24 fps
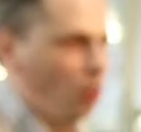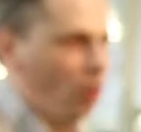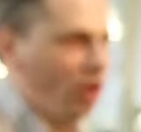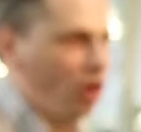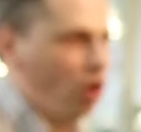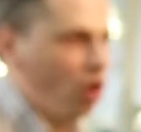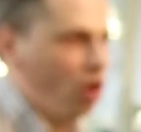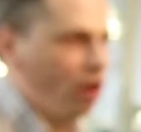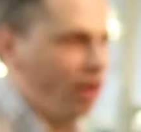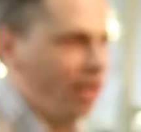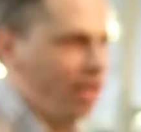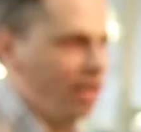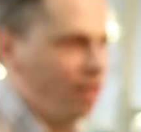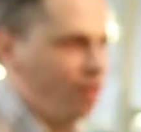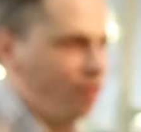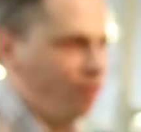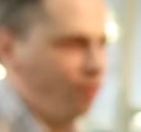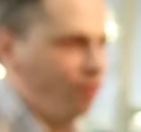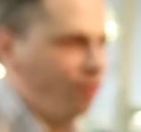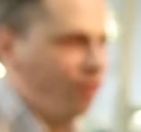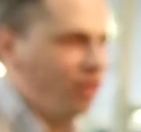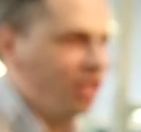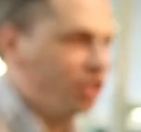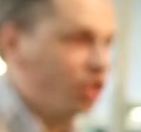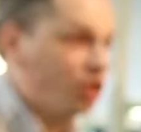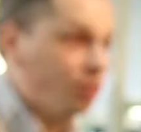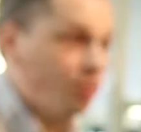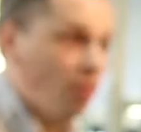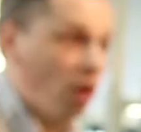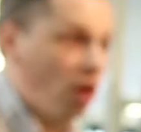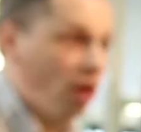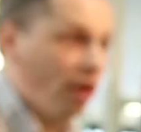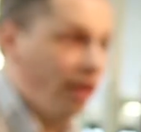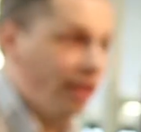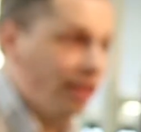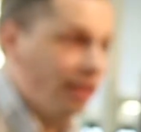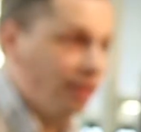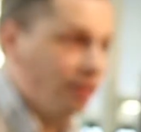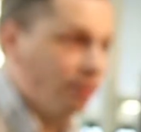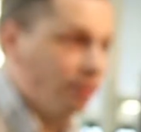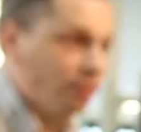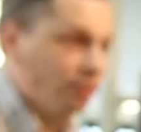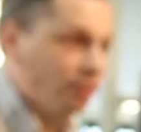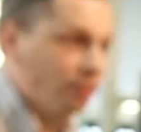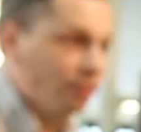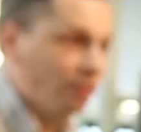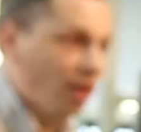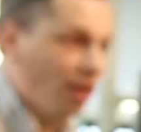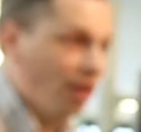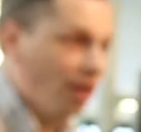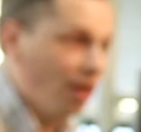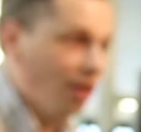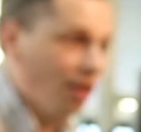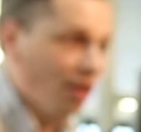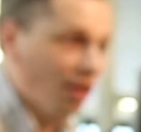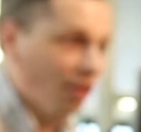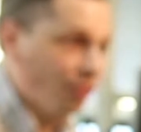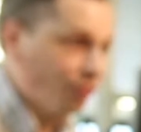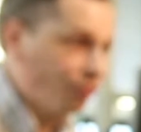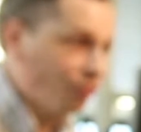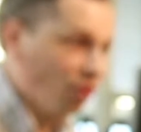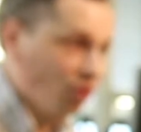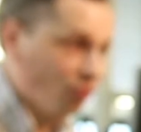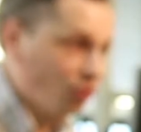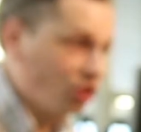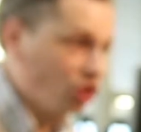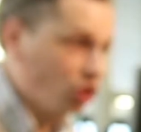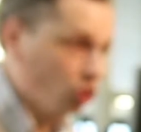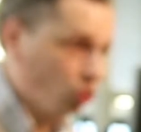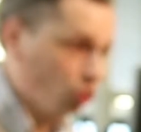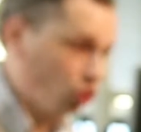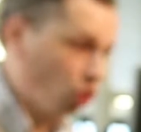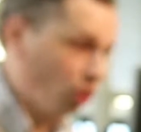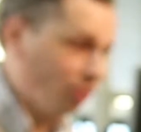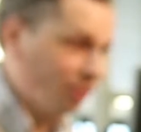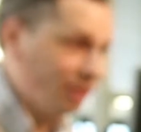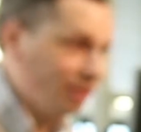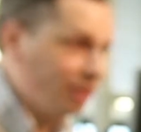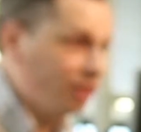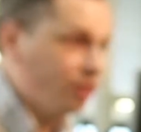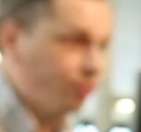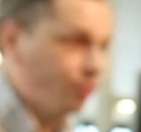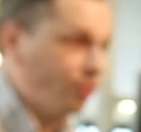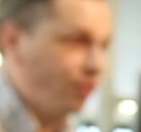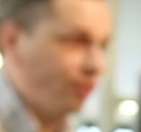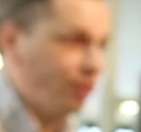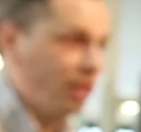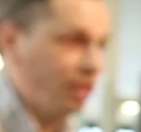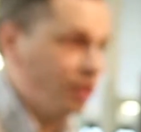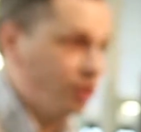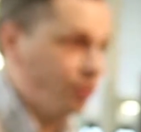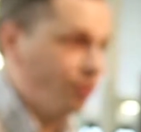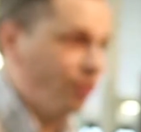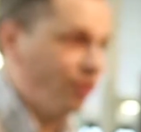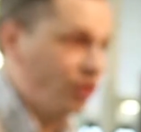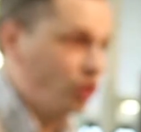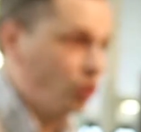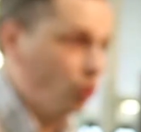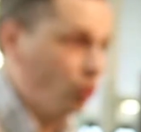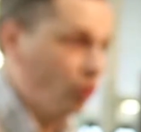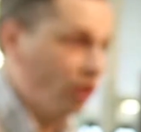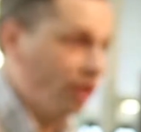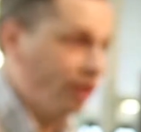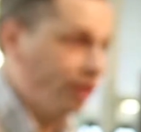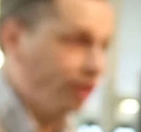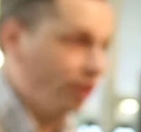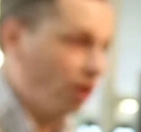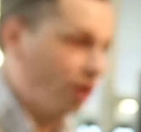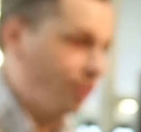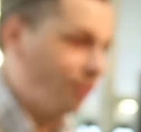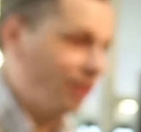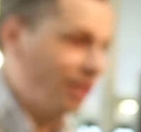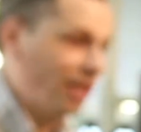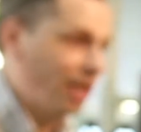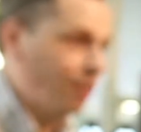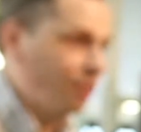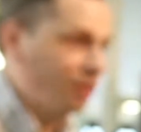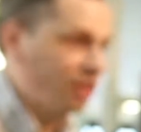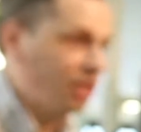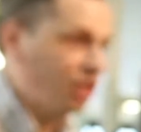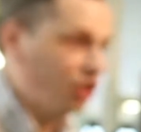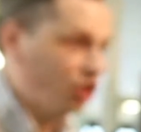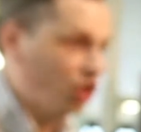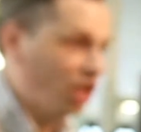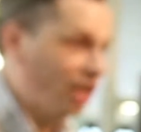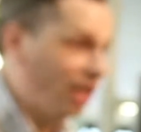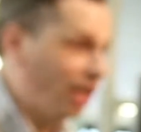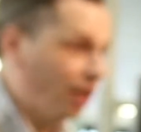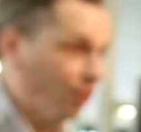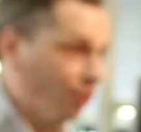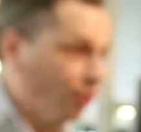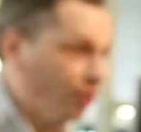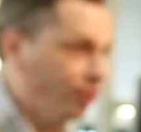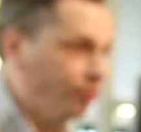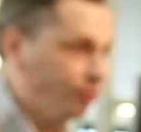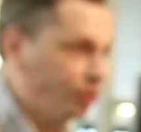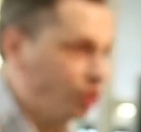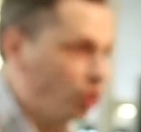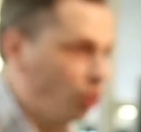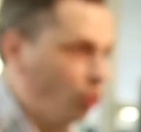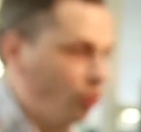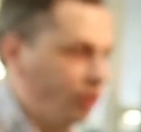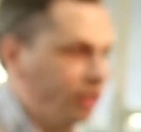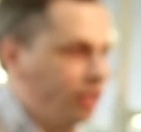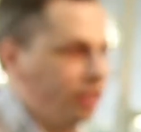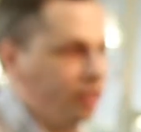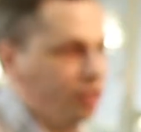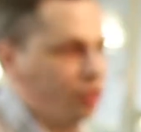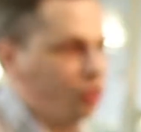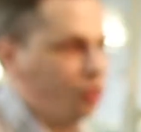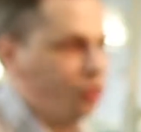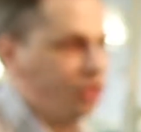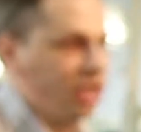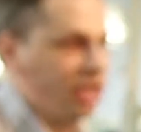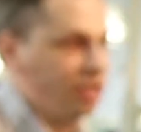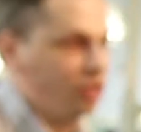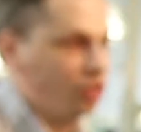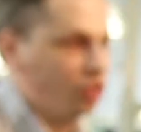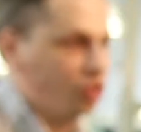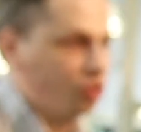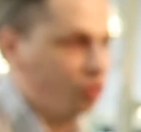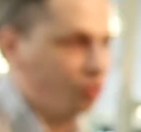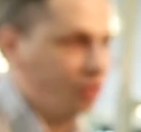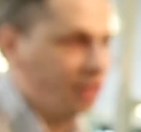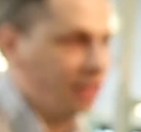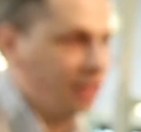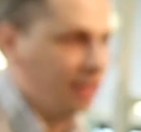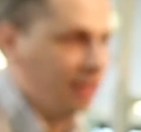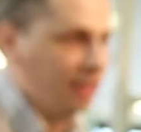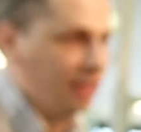When I finished my uh, original job in interprofessional learning, I became a teacher here at the School of Clinical Dentistry